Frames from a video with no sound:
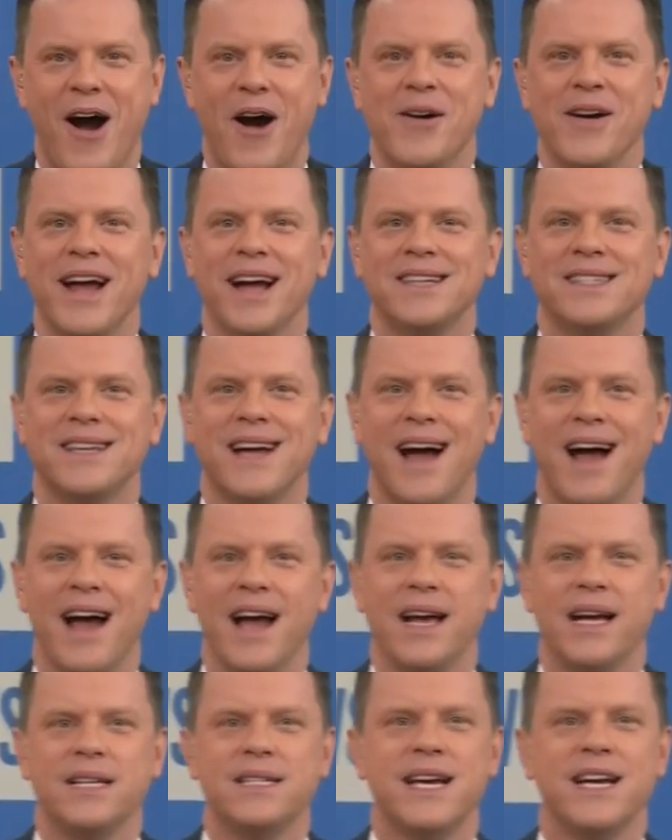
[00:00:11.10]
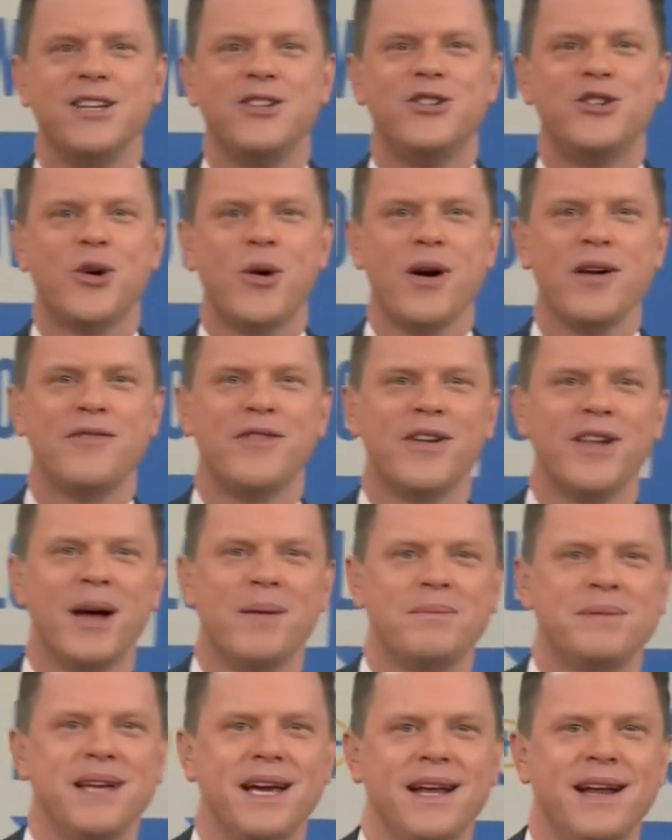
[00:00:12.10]
Our next high is a joyful
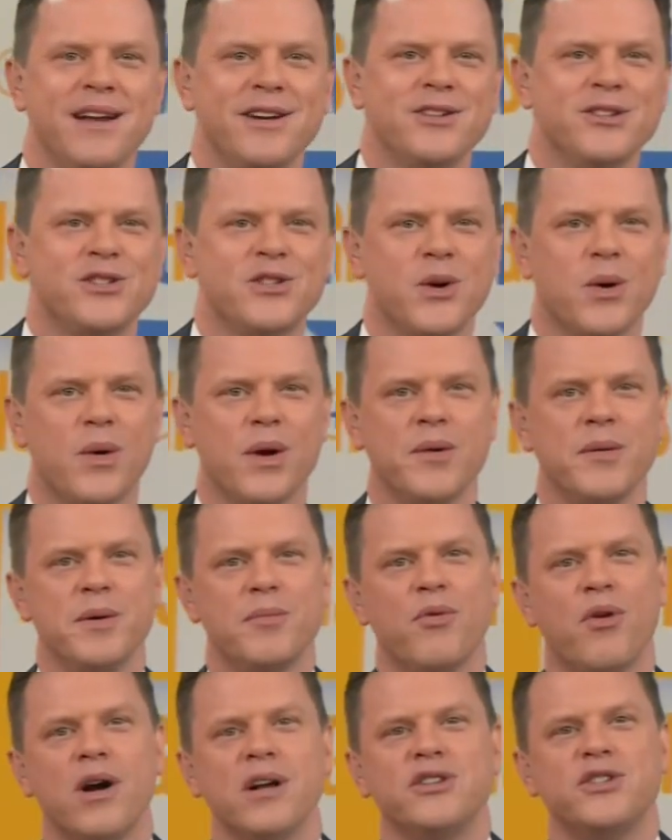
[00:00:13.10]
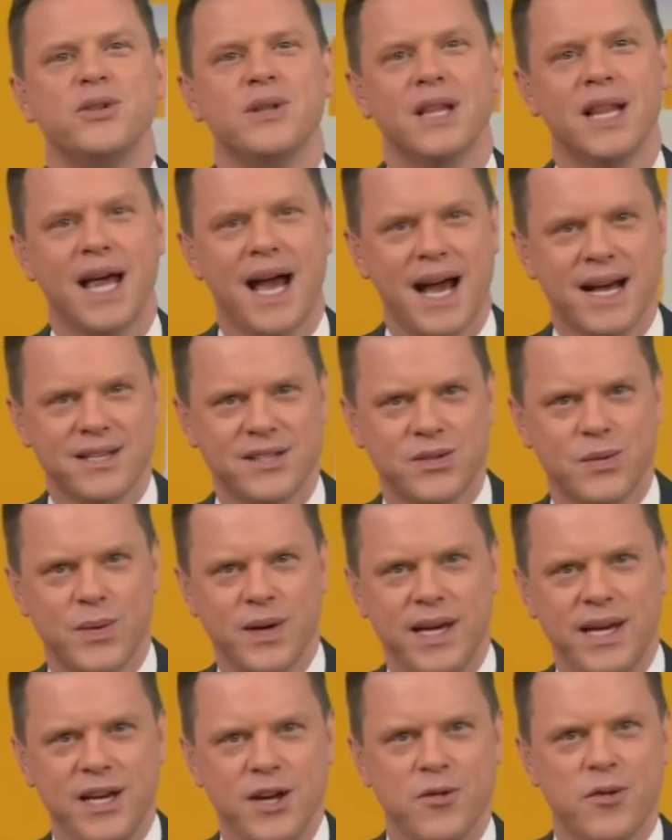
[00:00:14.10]
update on a story we brought you last
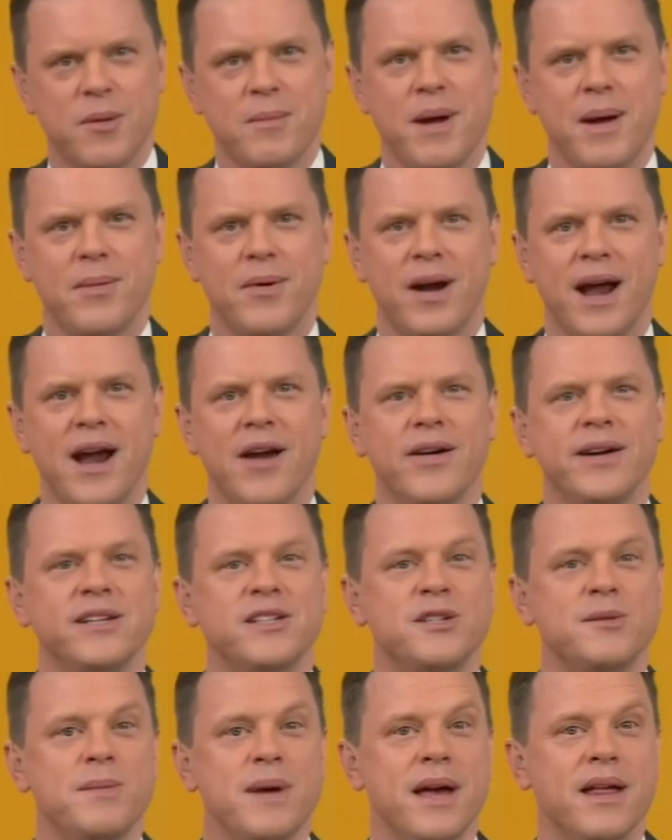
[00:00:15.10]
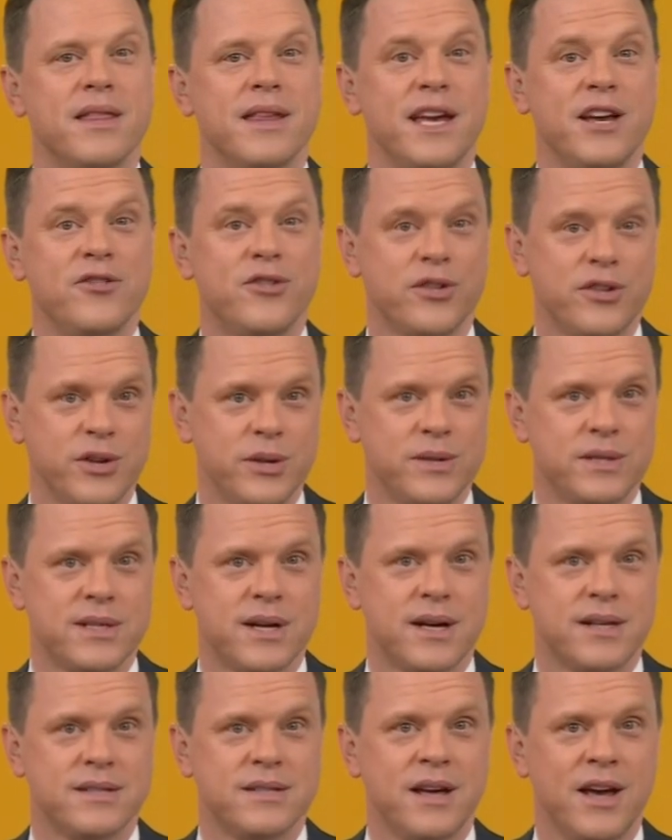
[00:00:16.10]
week. You'll remember Harry Smith
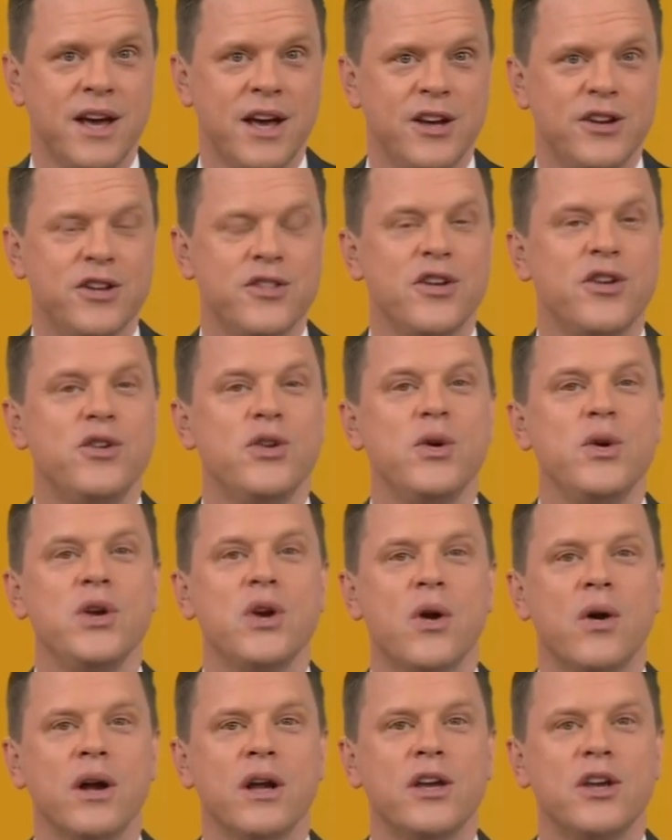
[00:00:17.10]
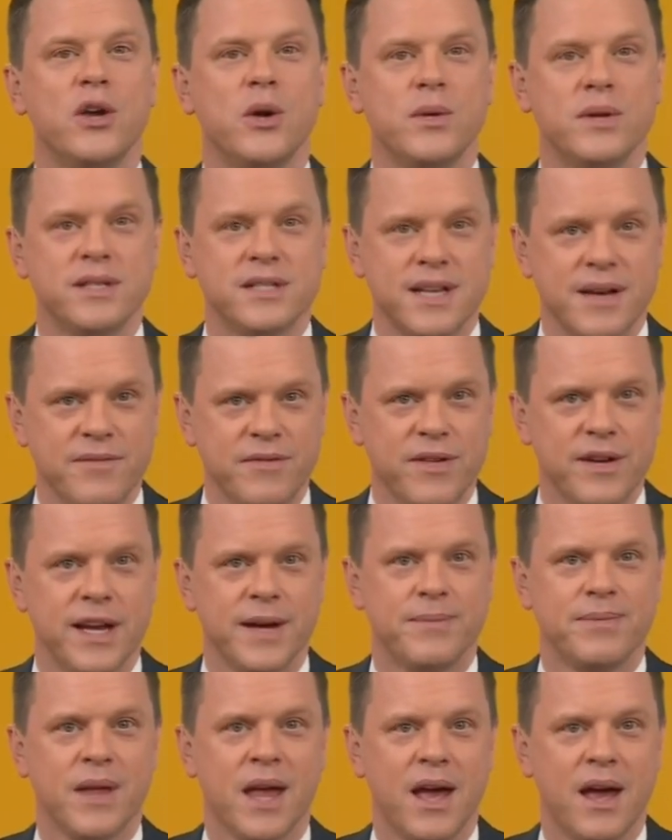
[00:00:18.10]
introduced us to the New York Youth
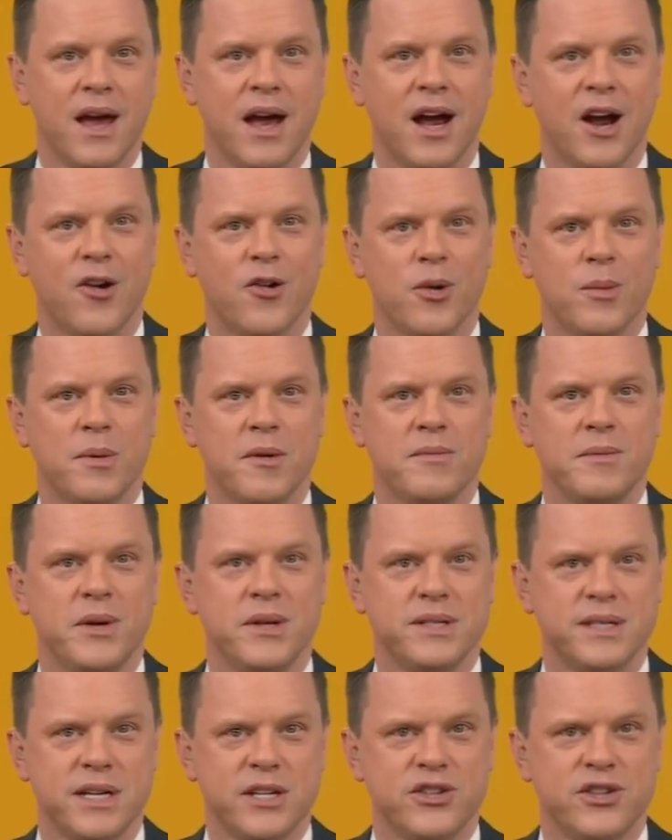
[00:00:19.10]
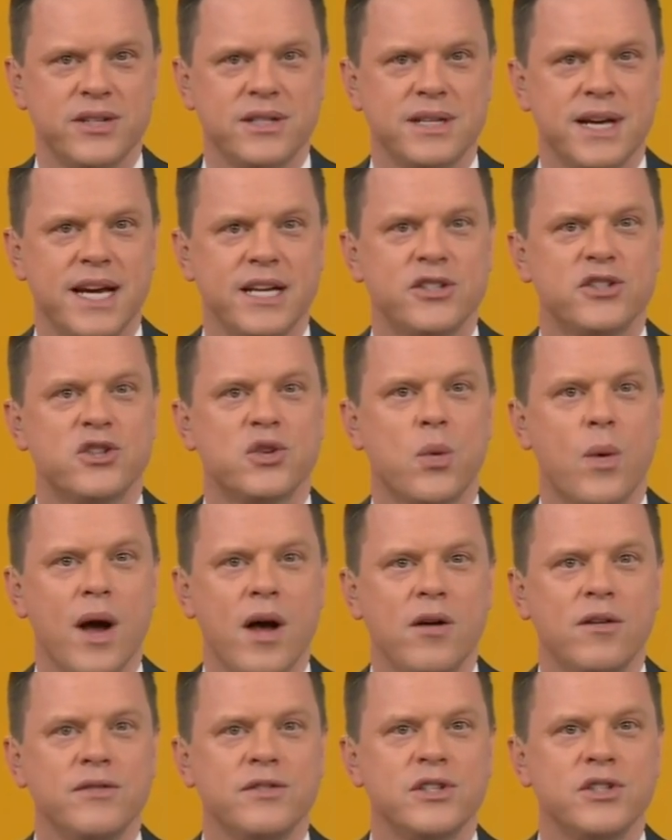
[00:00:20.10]
Symphony, a group of musicians aged
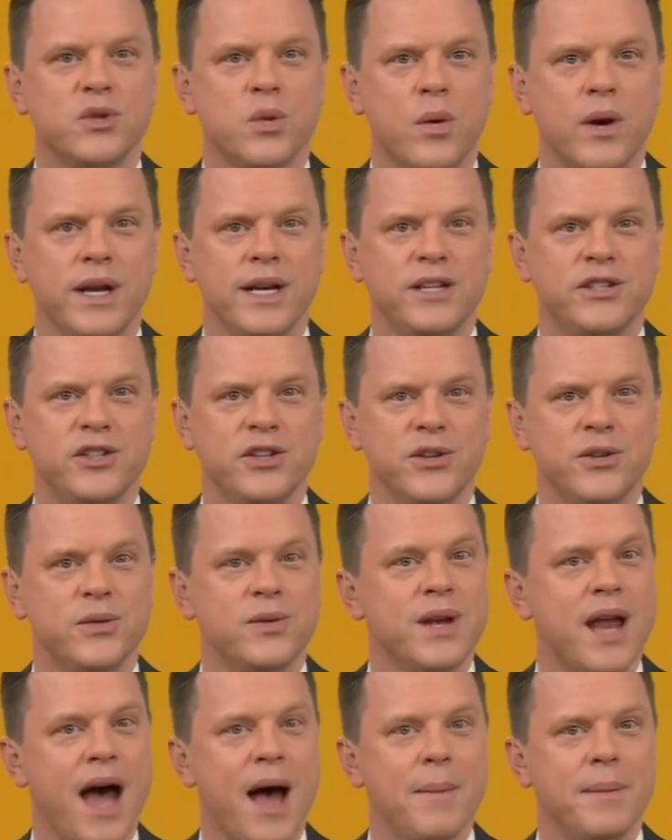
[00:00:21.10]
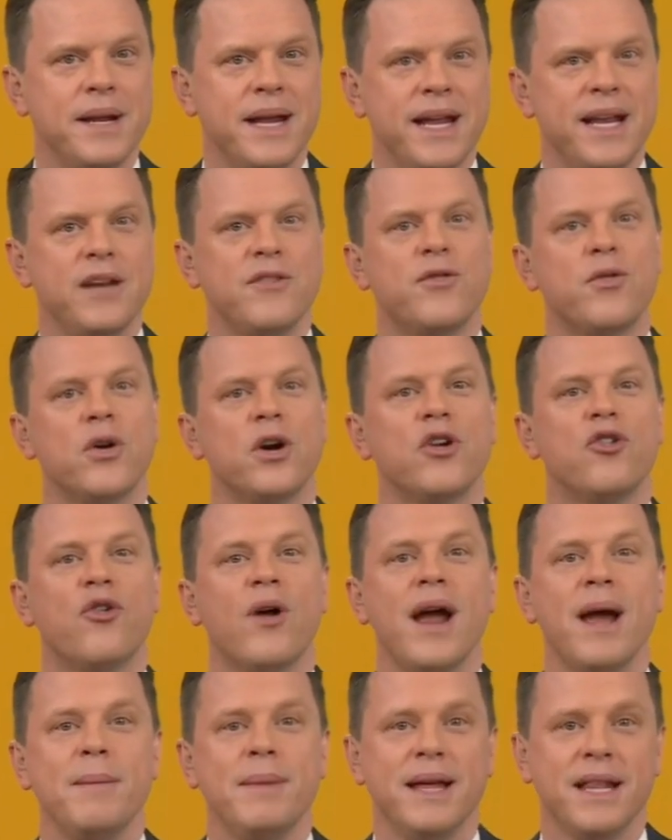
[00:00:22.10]
12 to 22 nominated for a
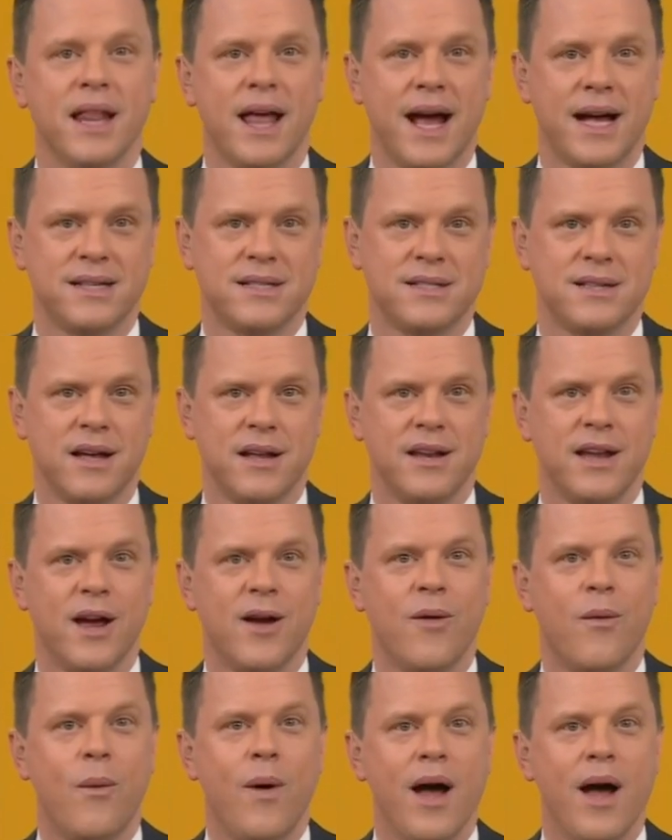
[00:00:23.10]
Grammy last Sunday.